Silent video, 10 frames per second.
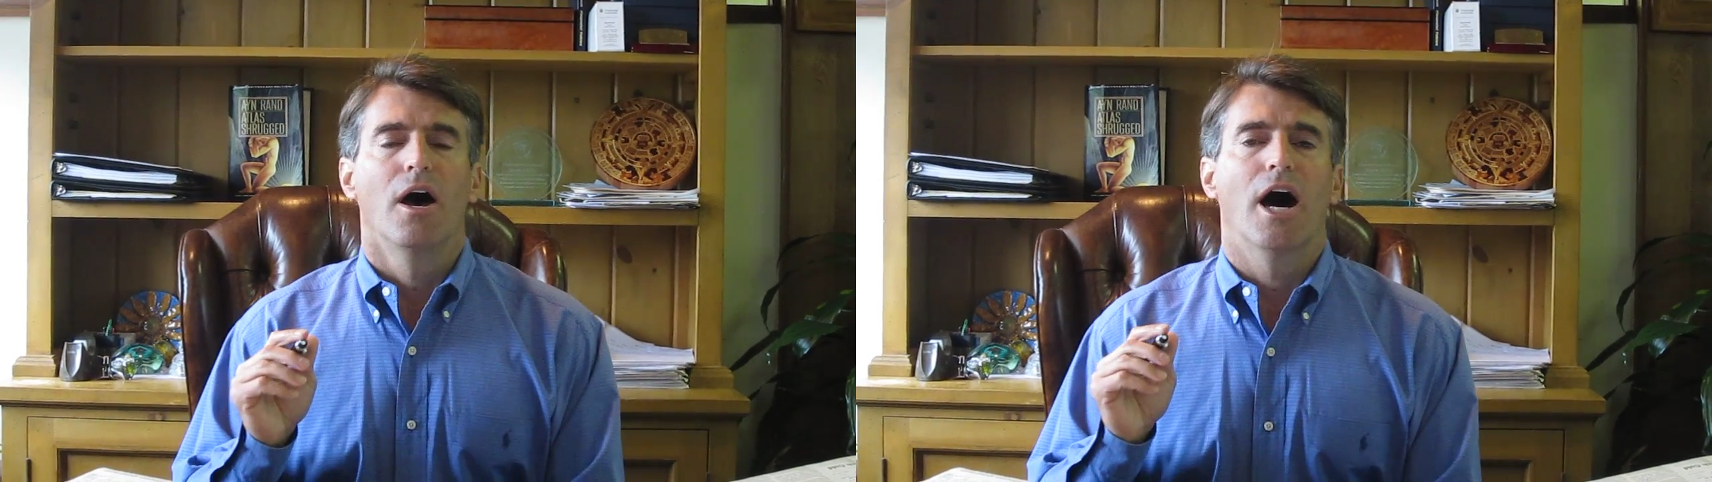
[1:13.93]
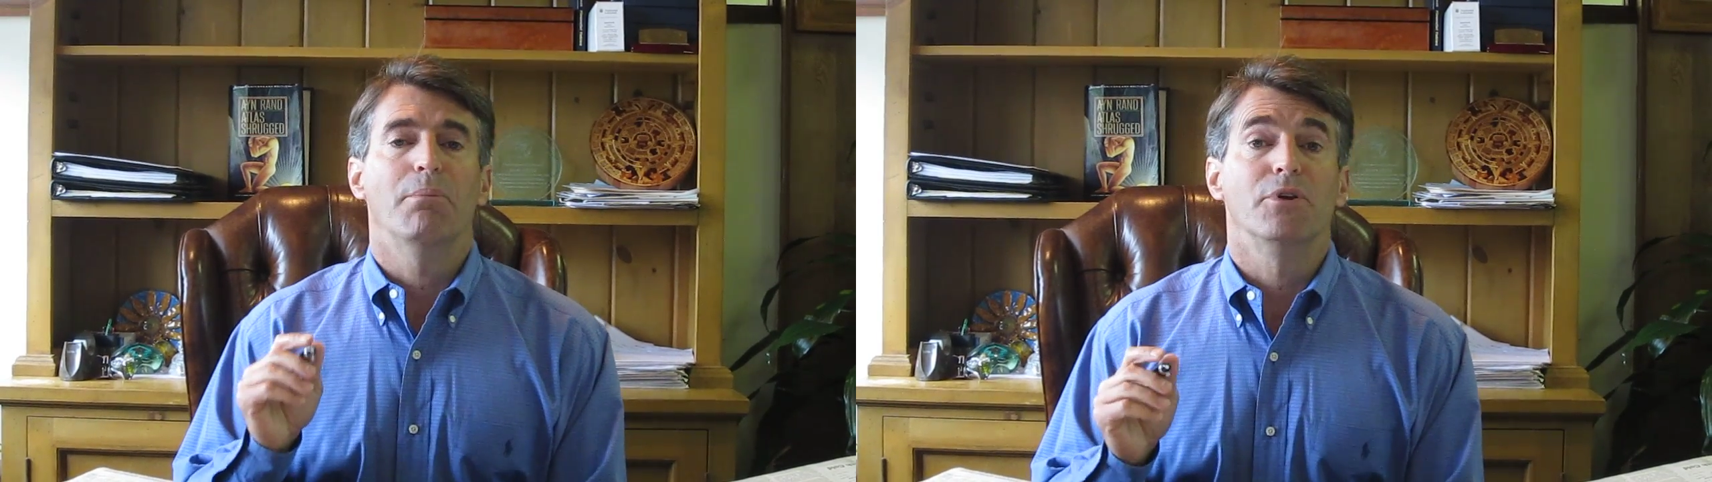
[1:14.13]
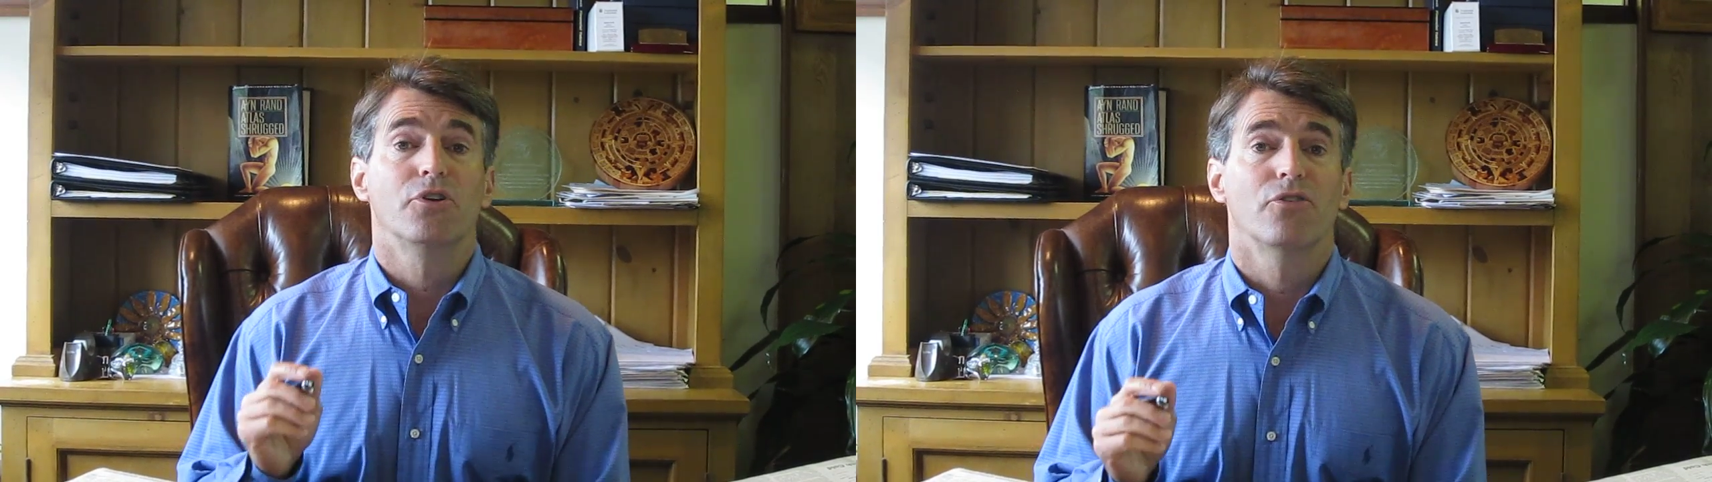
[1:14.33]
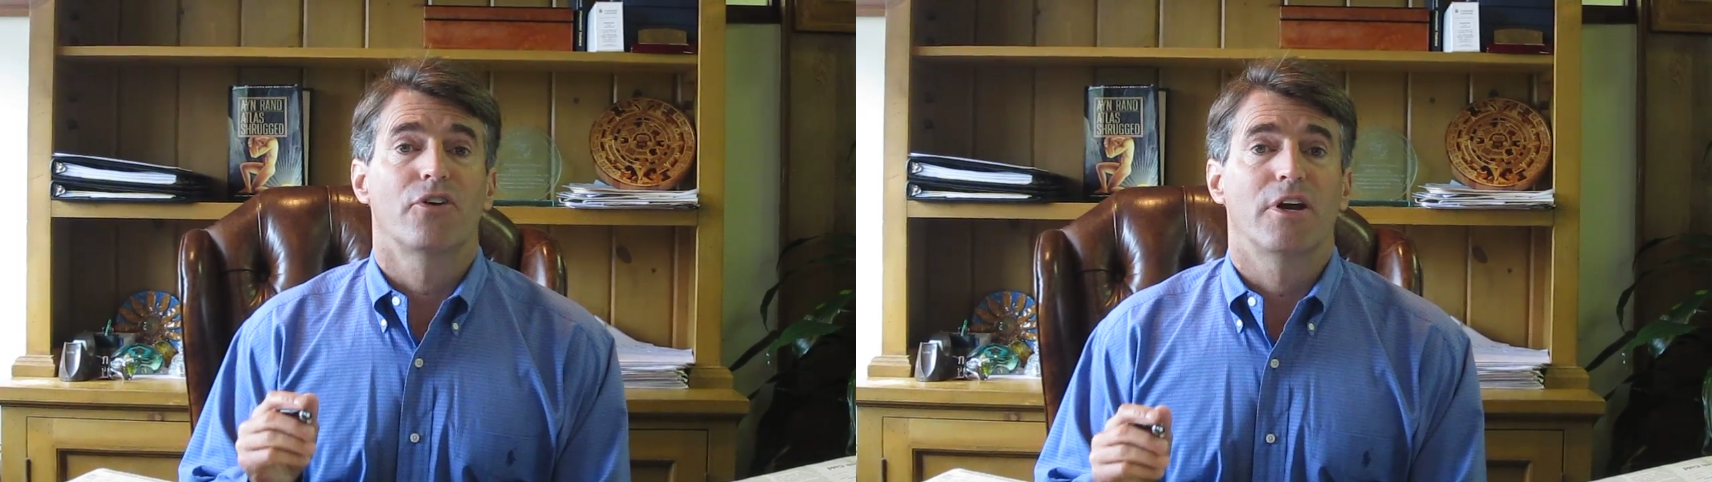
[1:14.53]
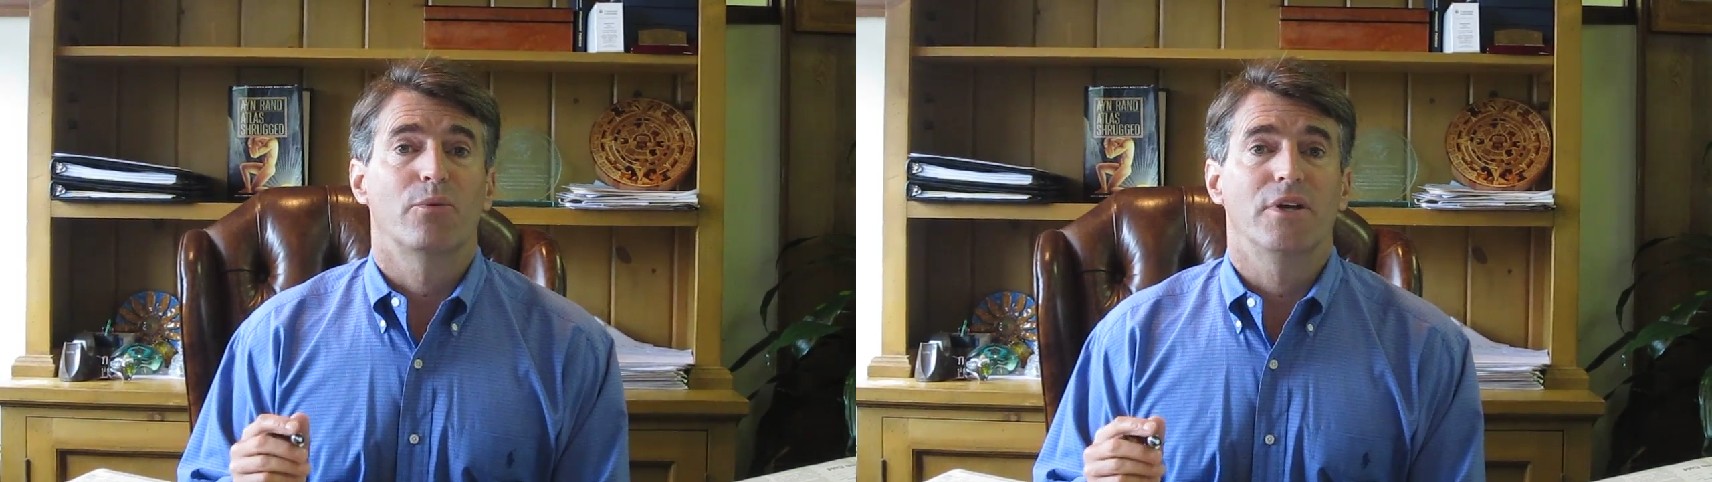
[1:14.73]
Up until
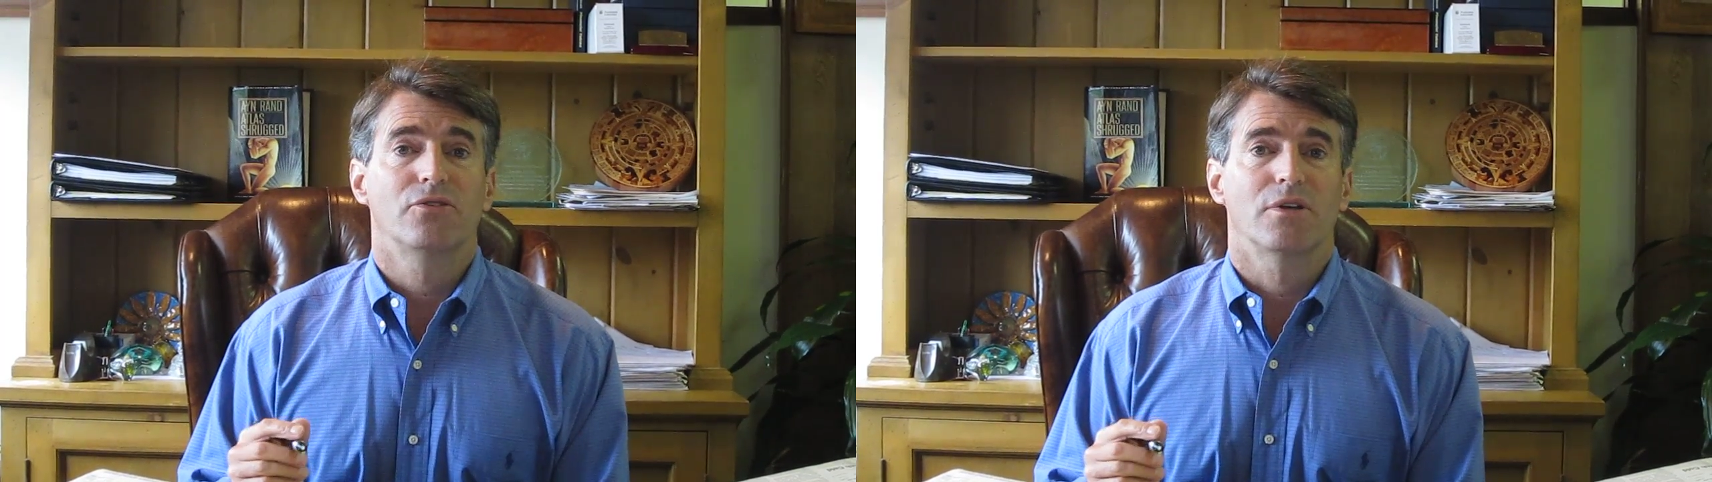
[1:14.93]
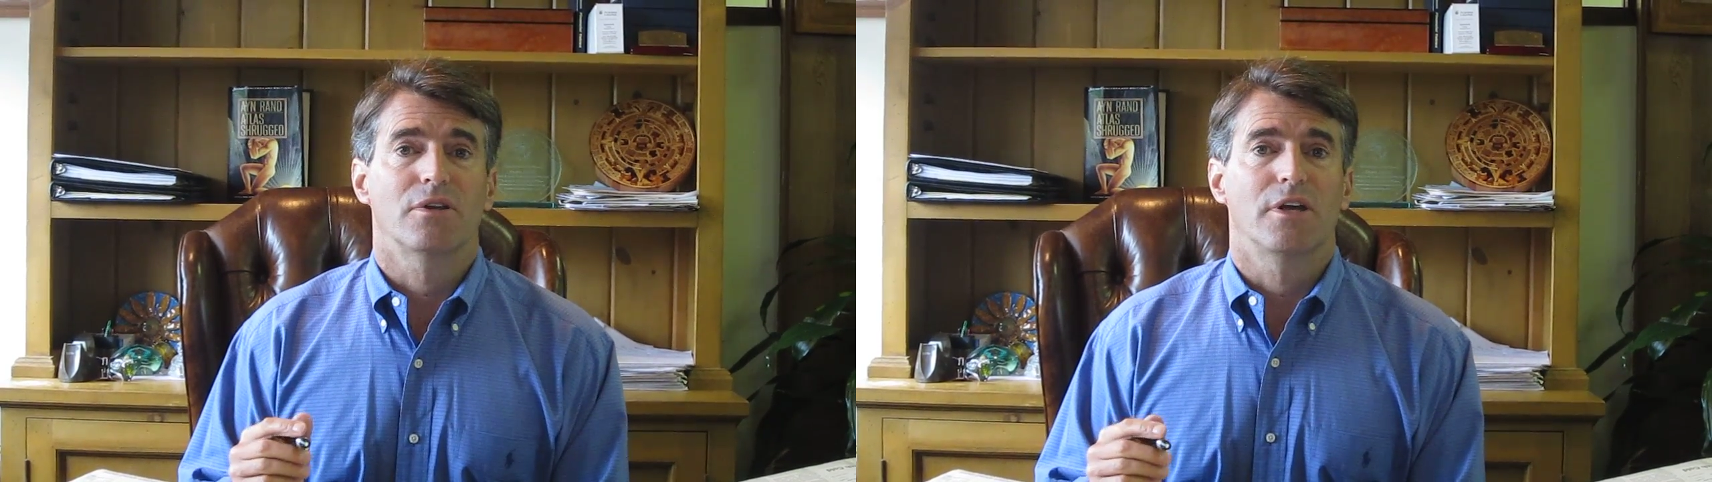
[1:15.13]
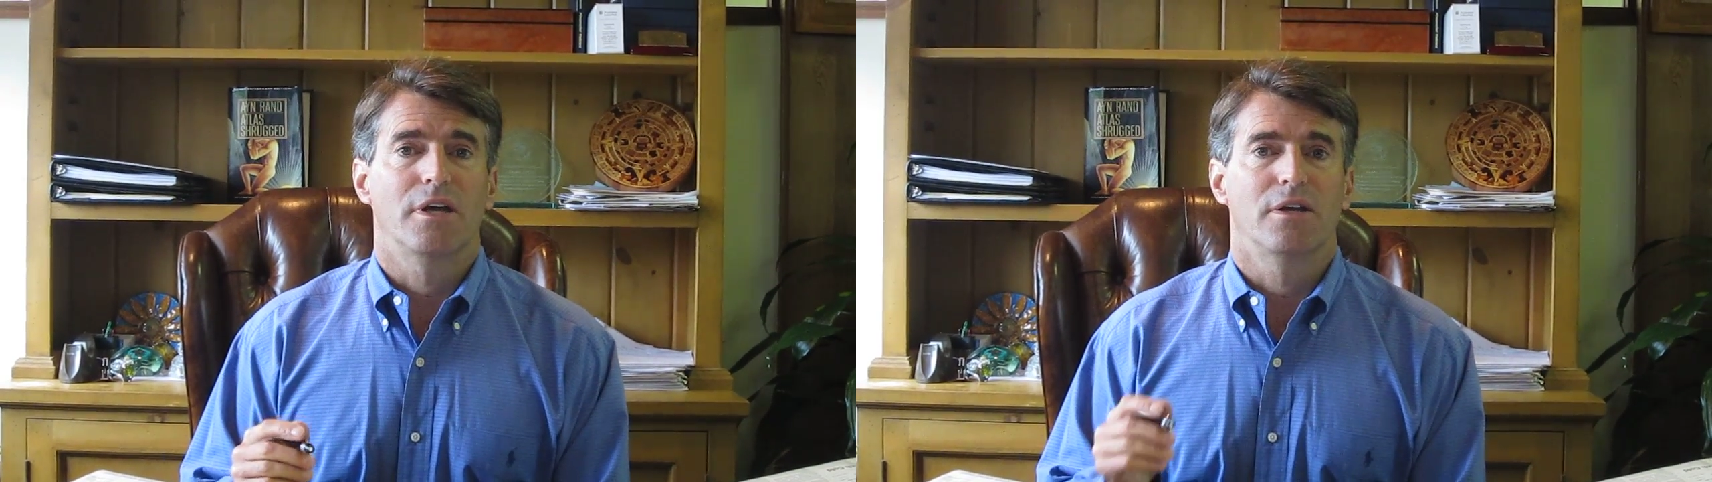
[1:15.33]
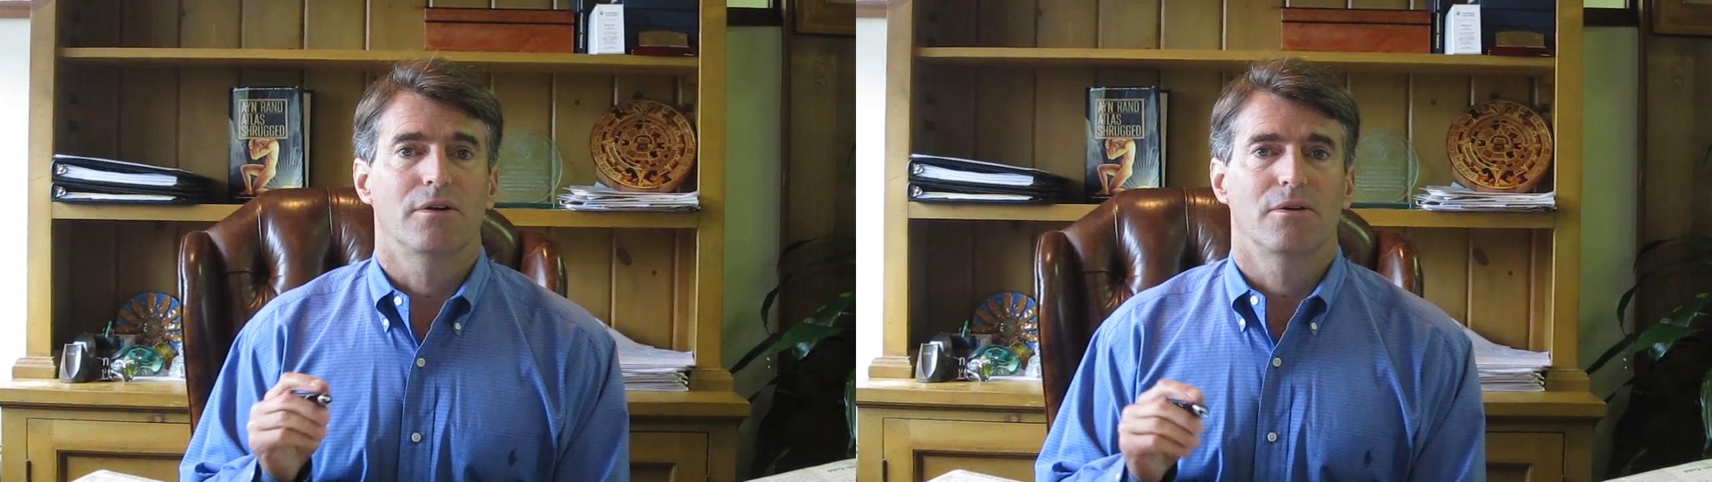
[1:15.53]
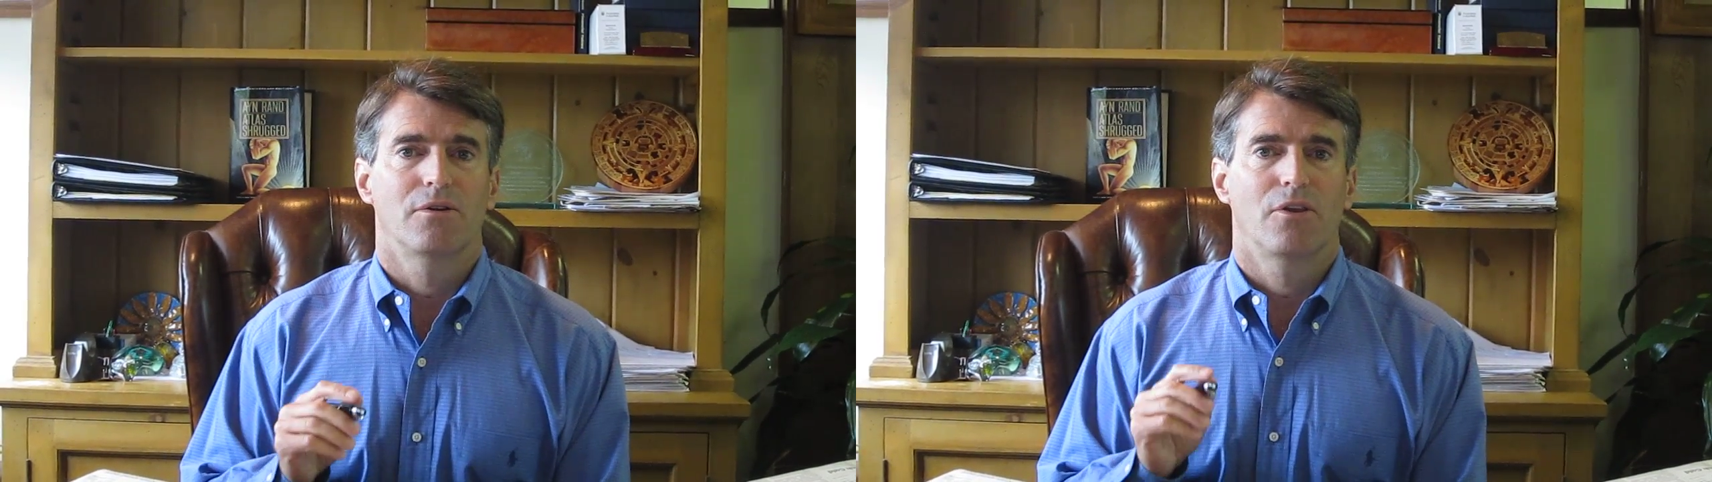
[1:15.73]
very recently,